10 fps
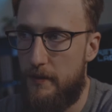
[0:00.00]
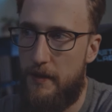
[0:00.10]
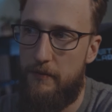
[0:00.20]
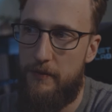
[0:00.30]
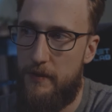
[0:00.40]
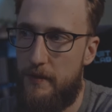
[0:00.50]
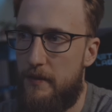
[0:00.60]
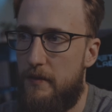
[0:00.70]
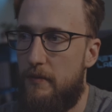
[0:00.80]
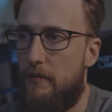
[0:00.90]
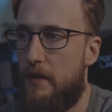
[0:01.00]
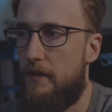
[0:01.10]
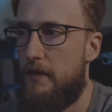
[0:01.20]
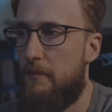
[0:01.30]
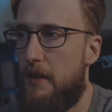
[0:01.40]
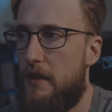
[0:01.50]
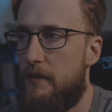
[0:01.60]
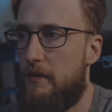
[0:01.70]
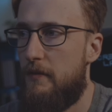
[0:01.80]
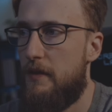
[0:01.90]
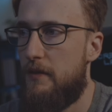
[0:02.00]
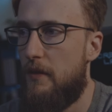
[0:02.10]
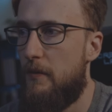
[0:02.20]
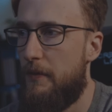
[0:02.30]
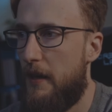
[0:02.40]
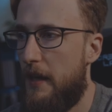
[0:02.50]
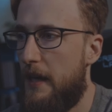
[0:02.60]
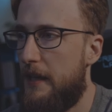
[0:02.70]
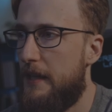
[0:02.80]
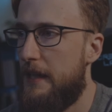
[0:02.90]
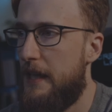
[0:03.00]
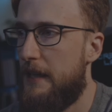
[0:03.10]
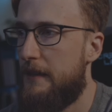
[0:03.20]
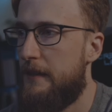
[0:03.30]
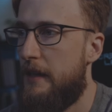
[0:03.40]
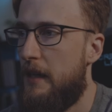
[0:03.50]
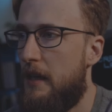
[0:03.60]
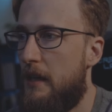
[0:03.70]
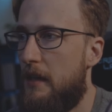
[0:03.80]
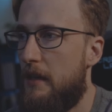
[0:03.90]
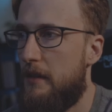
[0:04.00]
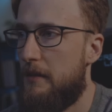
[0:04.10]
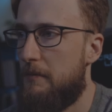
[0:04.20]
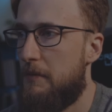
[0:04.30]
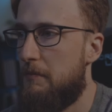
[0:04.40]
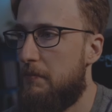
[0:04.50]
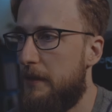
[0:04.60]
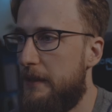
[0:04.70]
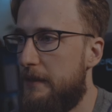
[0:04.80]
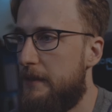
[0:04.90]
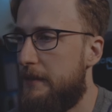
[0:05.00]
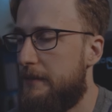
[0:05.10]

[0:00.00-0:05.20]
as that was one of the parts of the sculpt that I hadn't yet completed.